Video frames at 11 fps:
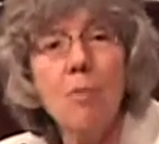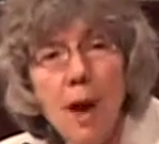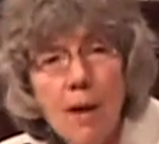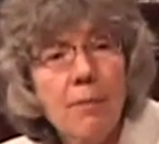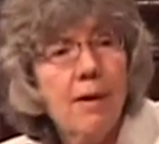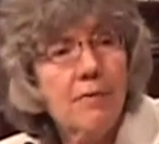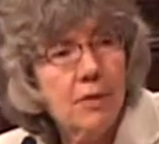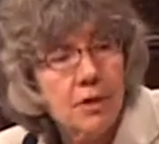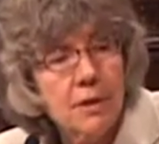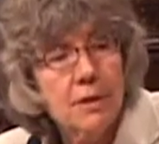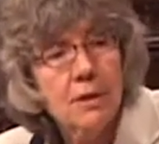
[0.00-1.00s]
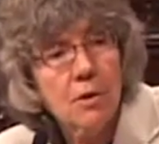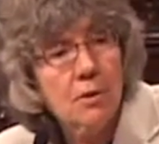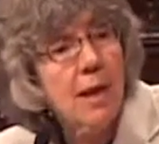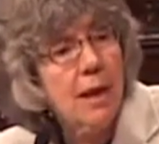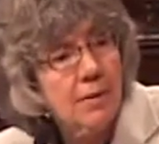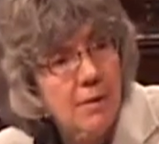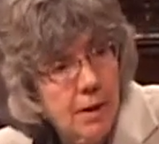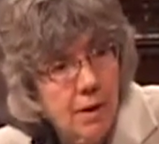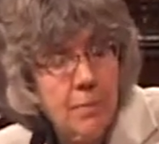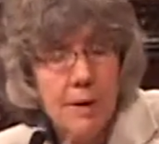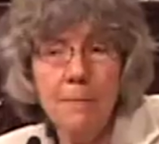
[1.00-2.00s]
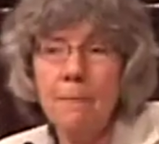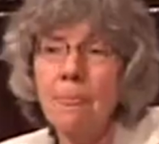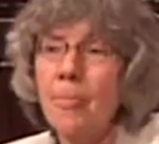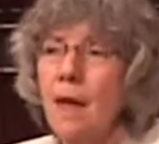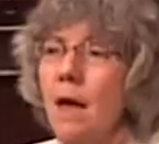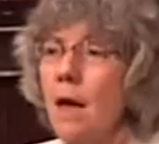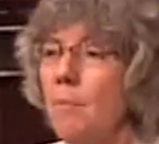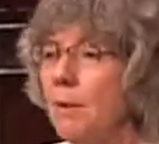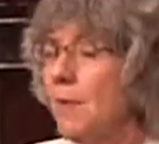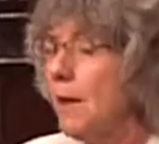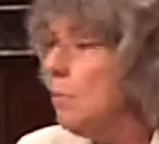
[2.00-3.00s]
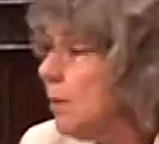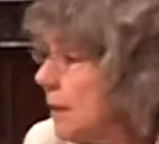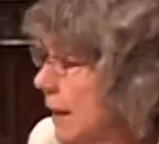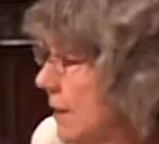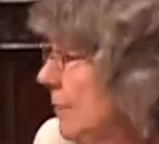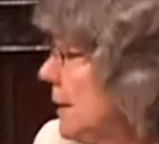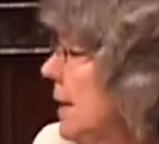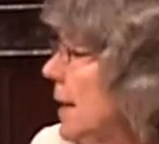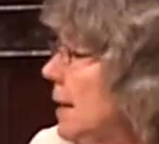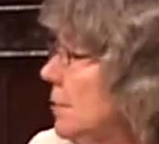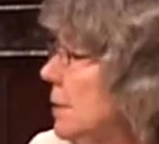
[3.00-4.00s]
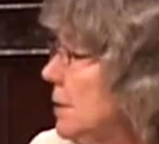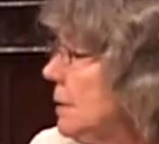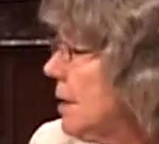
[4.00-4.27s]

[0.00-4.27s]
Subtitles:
why refugees don't like therapy. But they would let me take them to the